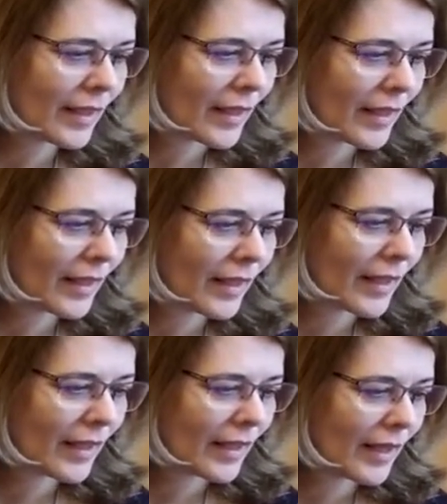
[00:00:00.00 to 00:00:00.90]

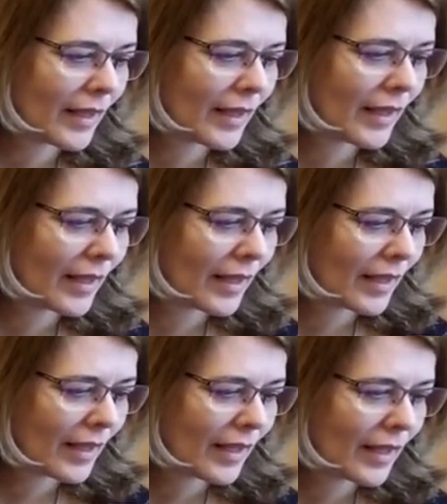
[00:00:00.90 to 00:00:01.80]

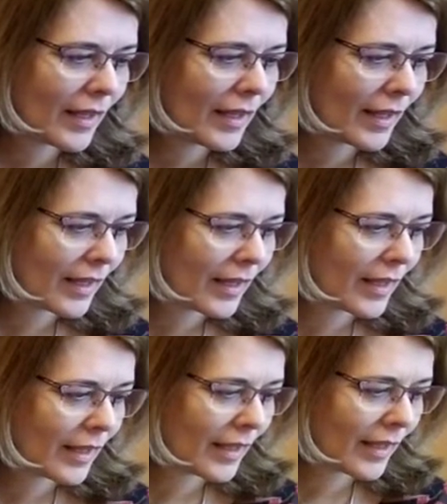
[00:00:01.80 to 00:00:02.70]

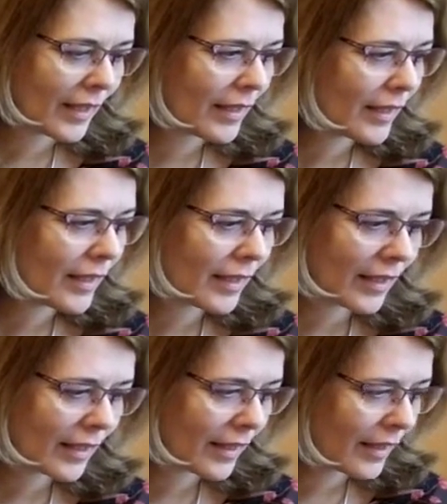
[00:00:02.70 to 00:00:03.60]

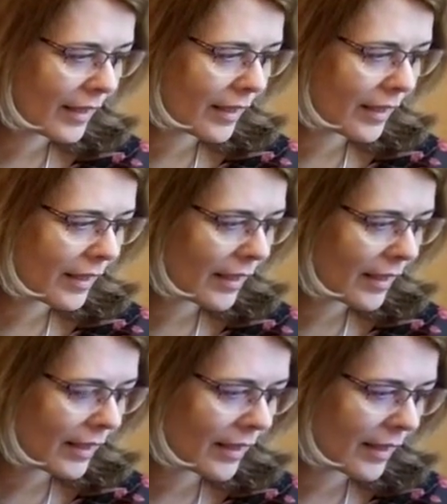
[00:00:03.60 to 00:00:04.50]
This person isn't speaking.